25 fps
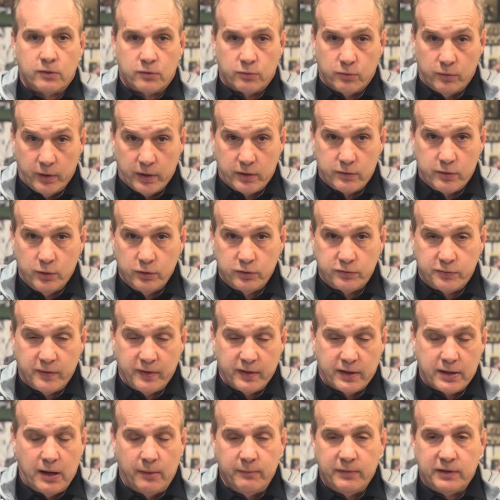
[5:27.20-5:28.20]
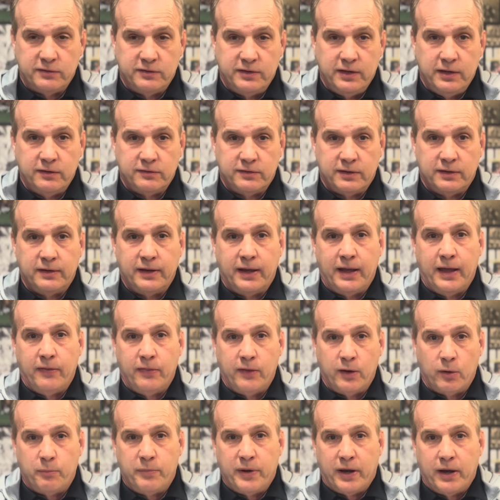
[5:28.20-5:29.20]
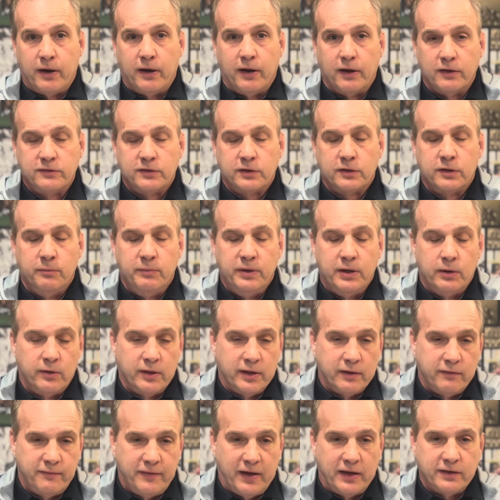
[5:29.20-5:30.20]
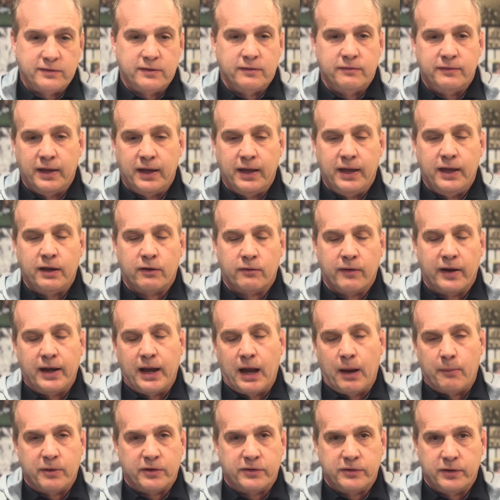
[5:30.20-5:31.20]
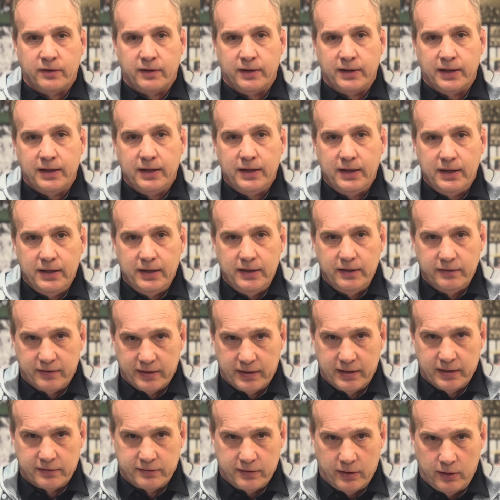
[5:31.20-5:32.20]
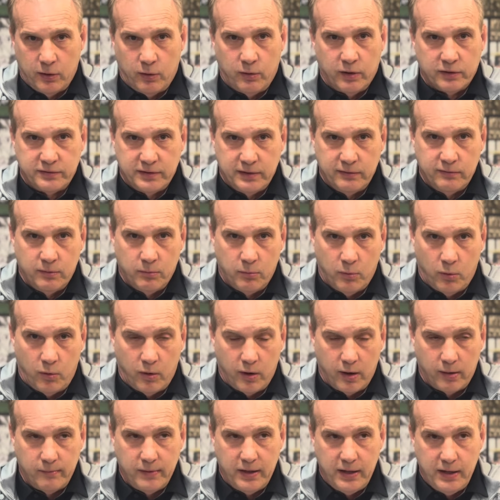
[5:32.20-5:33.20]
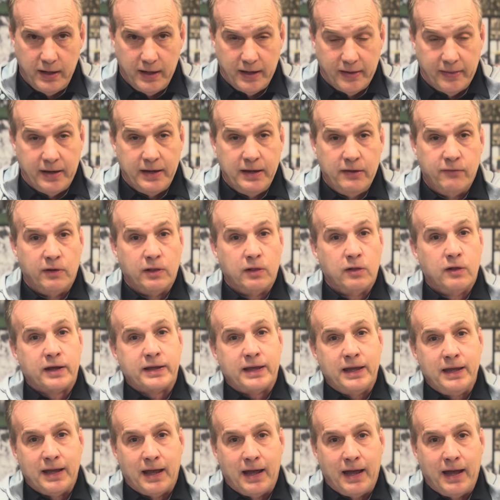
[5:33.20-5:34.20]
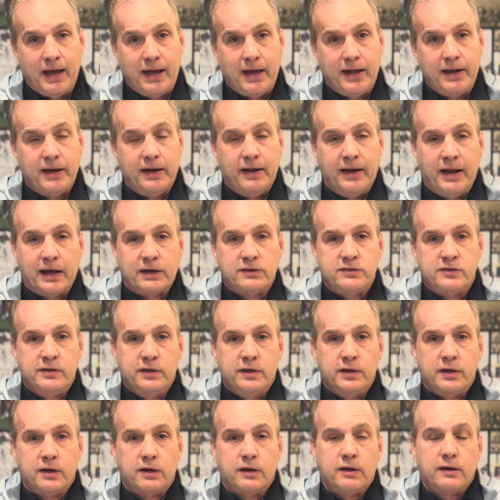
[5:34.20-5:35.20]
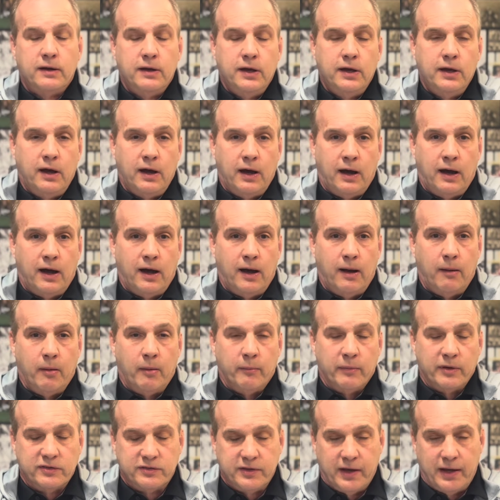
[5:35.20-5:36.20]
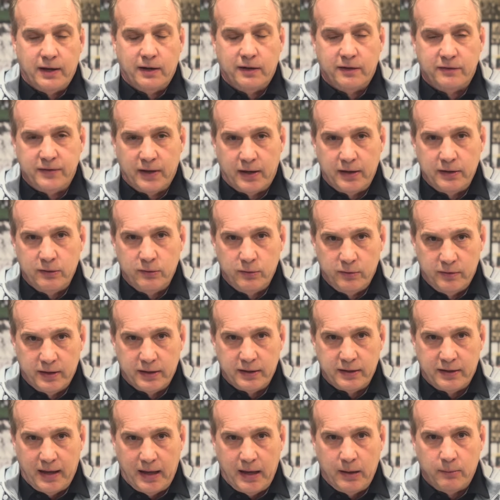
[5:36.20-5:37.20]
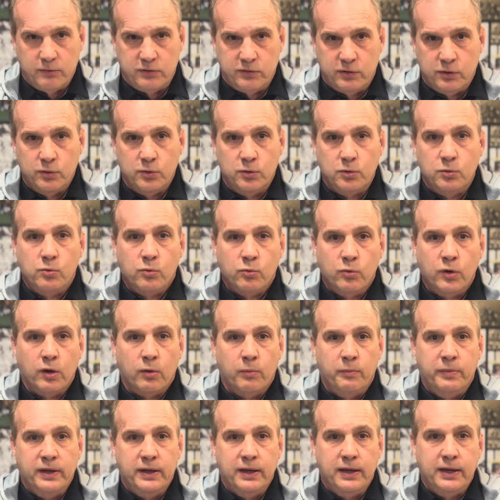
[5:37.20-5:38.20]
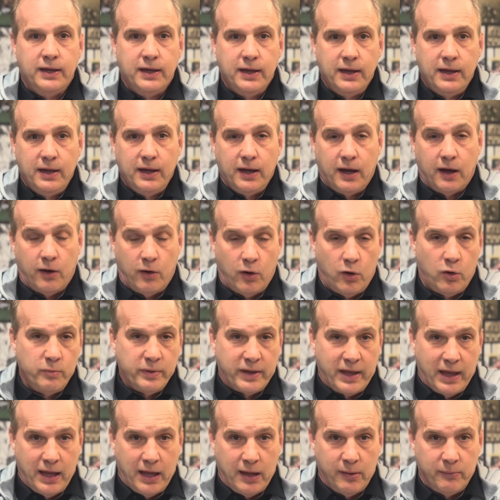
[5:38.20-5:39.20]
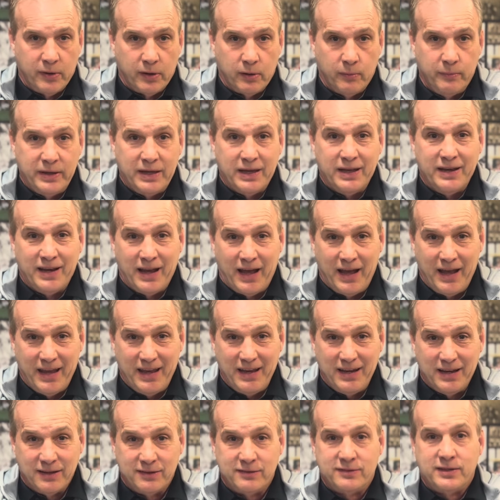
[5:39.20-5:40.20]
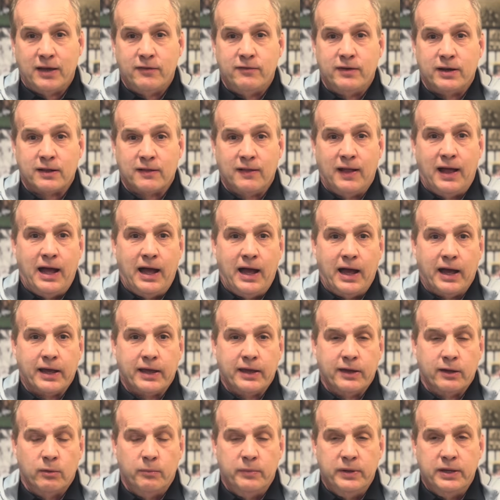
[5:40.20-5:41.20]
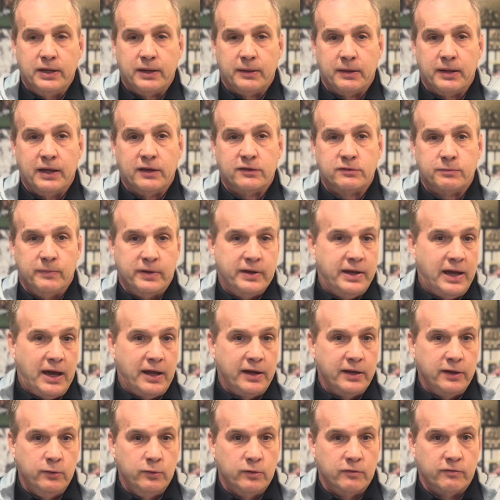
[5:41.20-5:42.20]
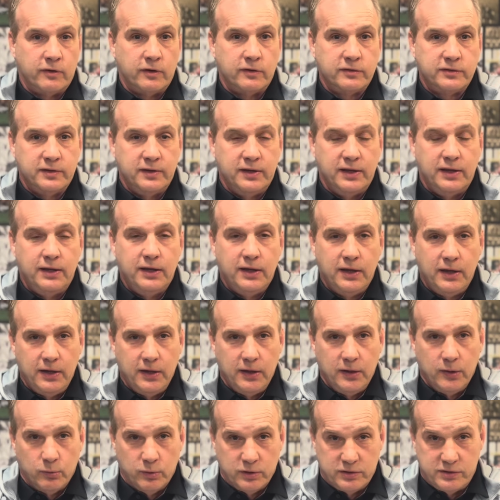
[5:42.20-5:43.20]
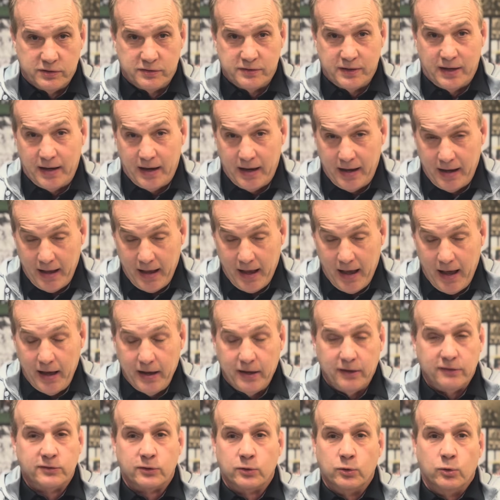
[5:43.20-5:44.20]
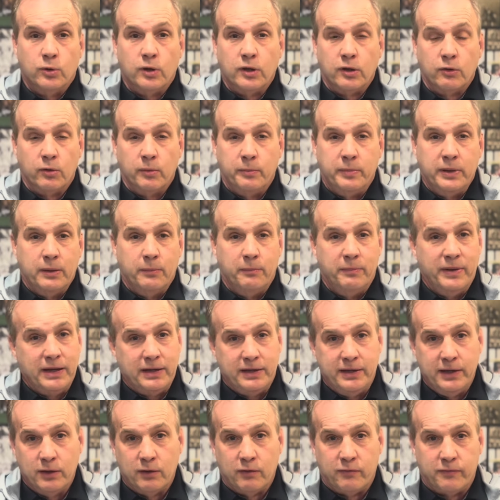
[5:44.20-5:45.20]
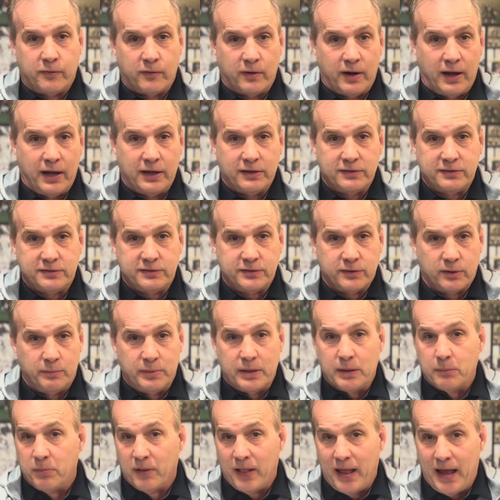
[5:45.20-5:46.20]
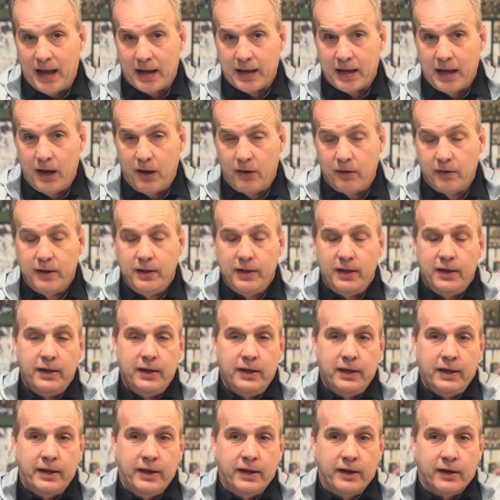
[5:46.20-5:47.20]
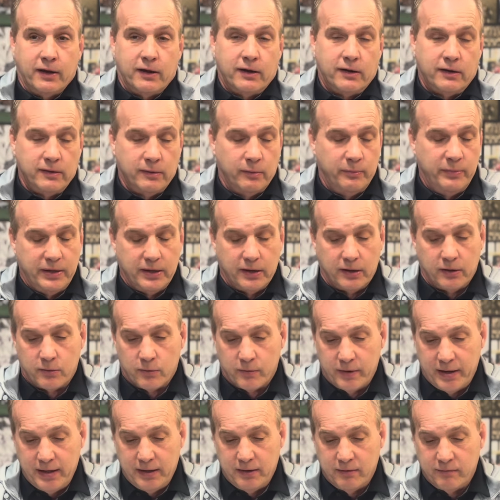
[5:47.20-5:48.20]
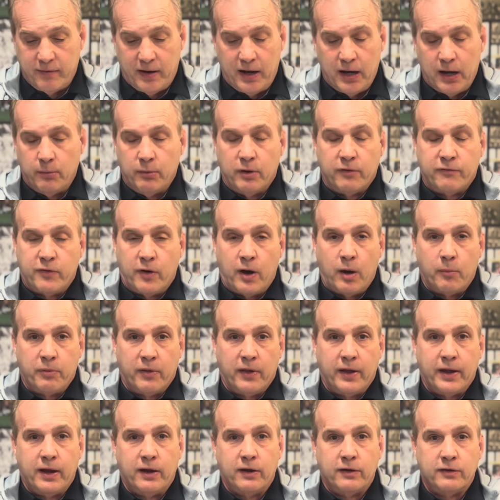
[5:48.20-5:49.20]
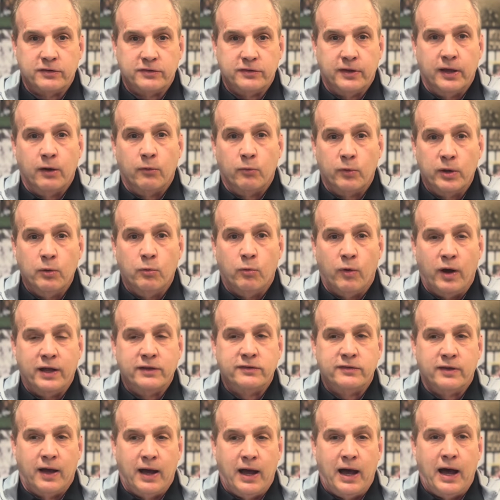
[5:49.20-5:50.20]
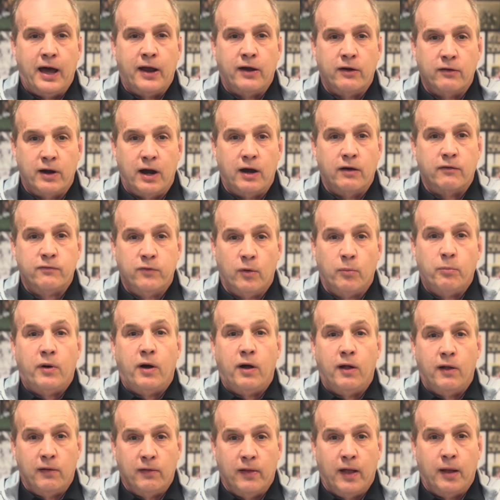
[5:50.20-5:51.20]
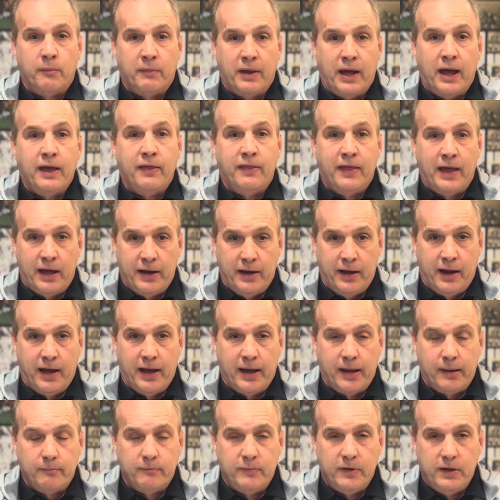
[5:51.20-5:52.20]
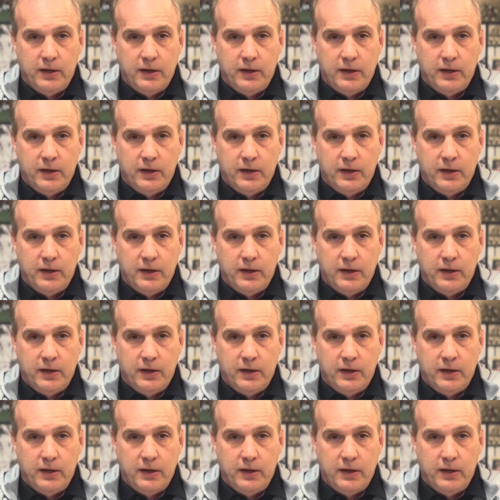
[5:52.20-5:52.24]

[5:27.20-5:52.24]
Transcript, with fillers: recruits for the coming season and their parents. It could be a really festive day, great opportunity to get to know us even more. And then even looking ahead next year, um, I'm excited to tell you that game two will be a home game. It'll be at night at seven o'clock. It'll be against Madonna University, which is an NAIA school. It will be a big deal for us. It'll be a blackout here. It'll be a great environment for our players and we want to honor our football alumni that night.